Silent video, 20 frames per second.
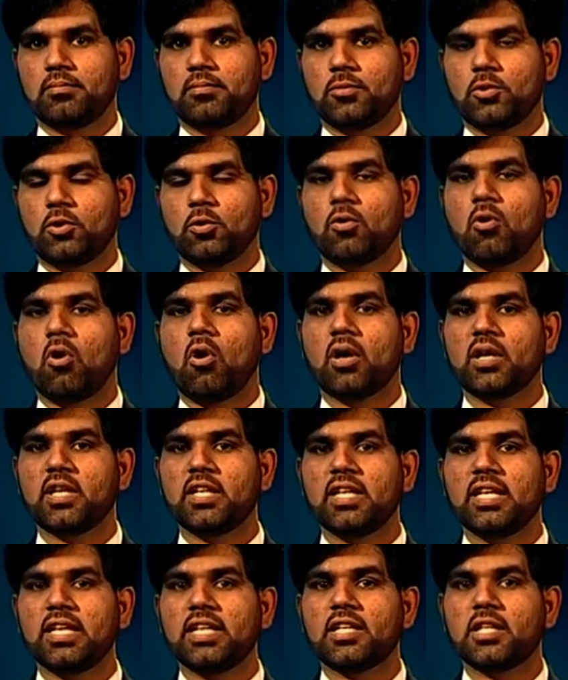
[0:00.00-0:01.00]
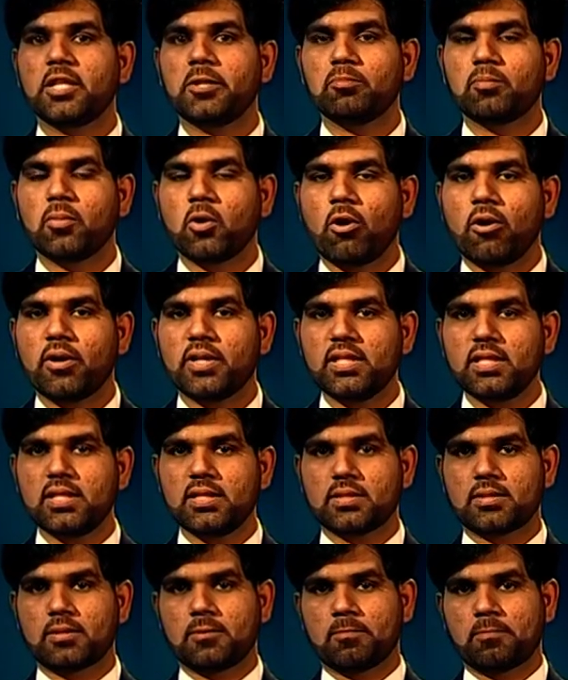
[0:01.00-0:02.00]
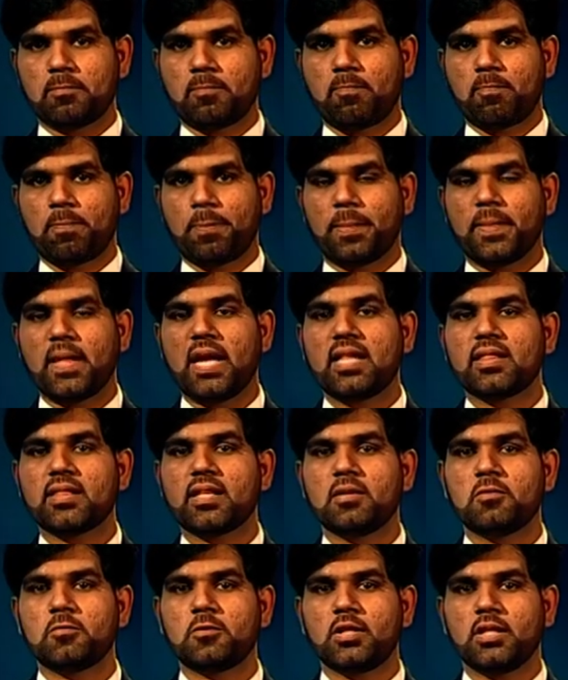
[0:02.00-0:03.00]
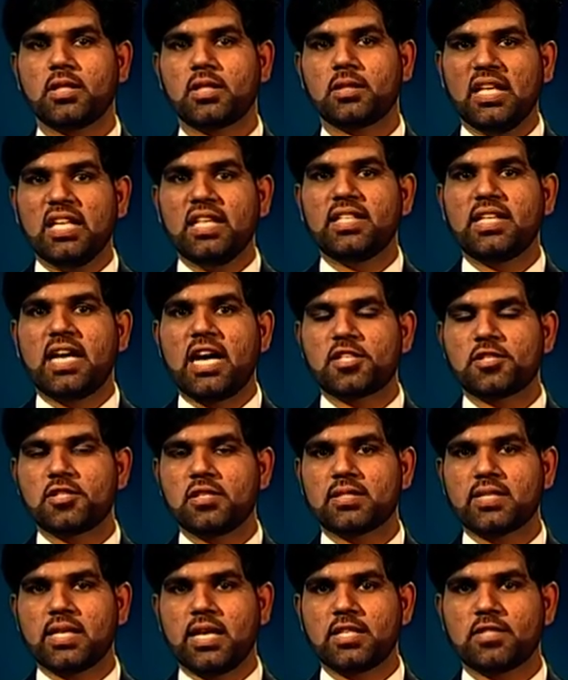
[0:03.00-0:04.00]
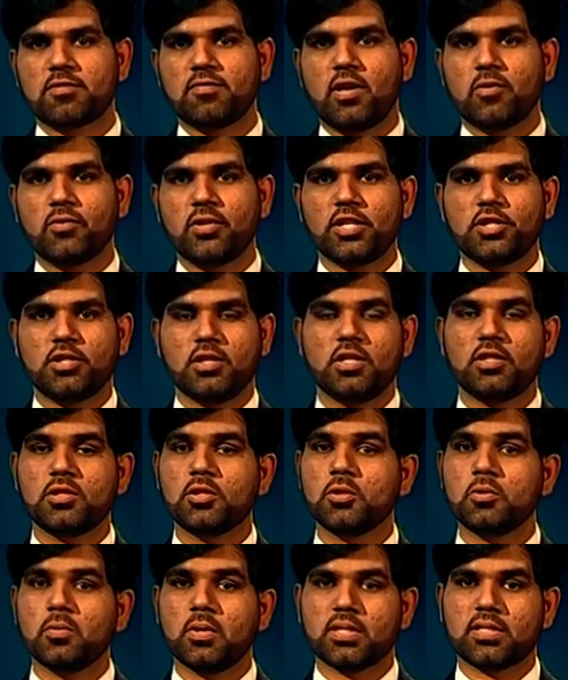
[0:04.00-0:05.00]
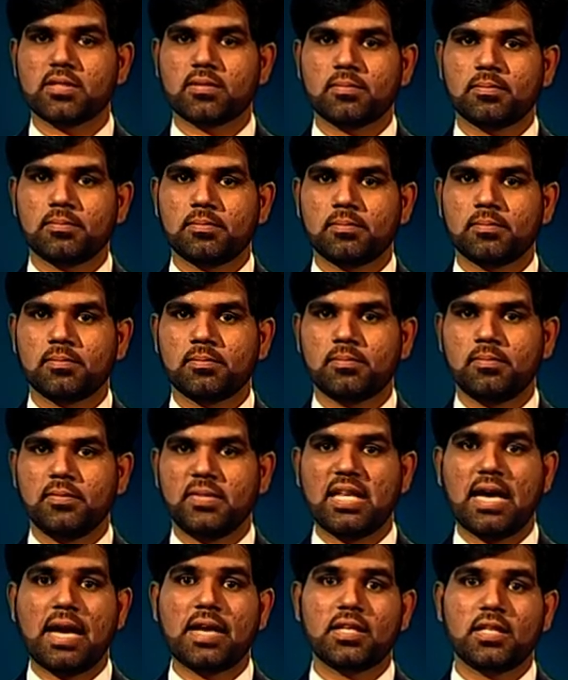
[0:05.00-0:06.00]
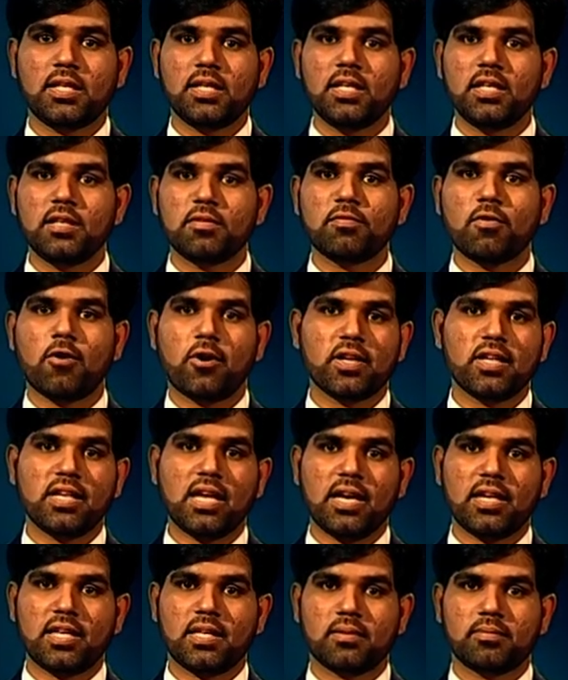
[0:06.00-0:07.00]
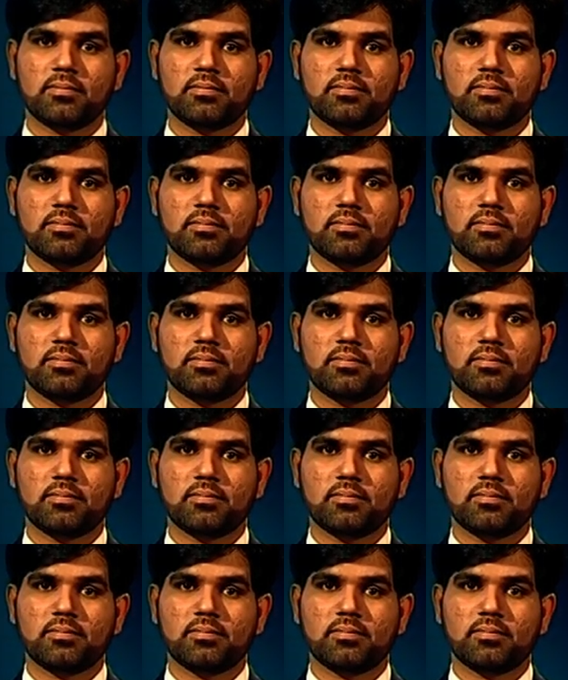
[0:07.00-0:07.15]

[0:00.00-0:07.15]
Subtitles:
to coordinate employees and their work. National Science Foundation in US, 1949,